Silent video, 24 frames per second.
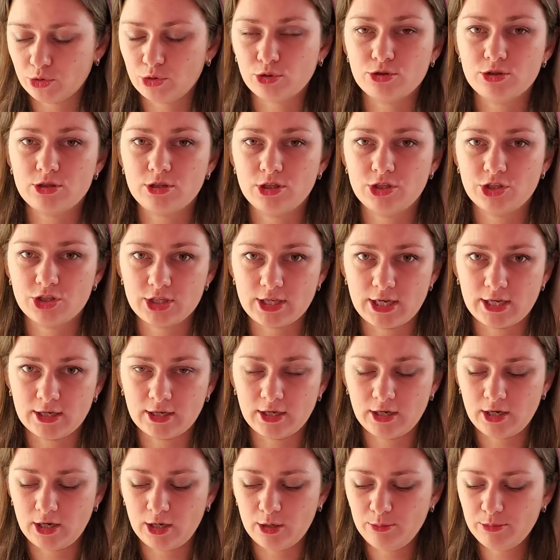Cross Stitch
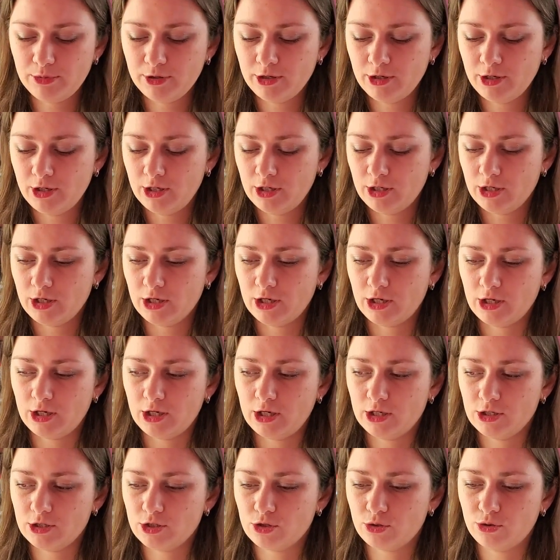Saga app,
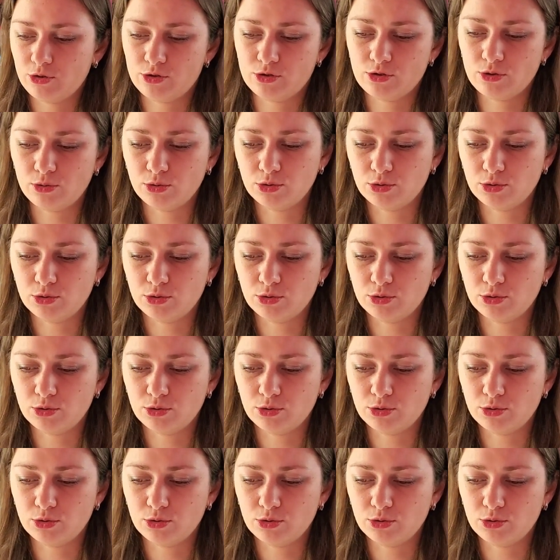so it